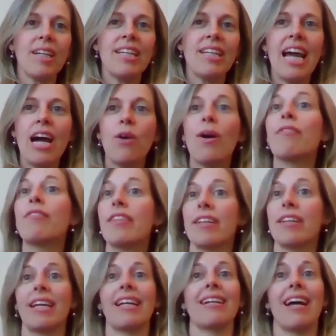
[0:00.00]
Now
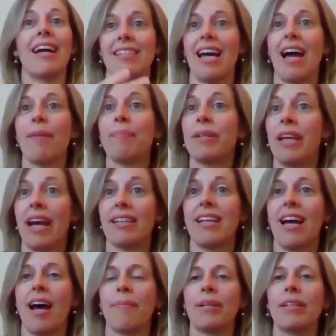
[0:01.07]
everything that has happened has
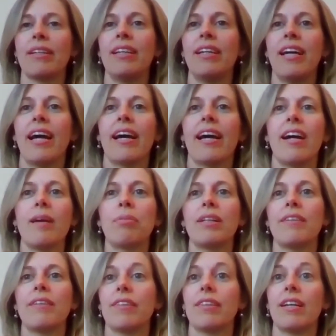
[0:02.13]
happened. And I
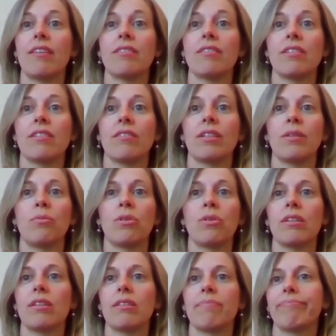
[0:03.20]
believe that the house is only
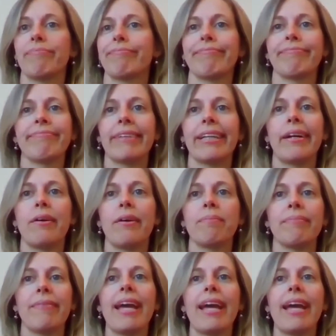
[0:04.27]
worth, you know,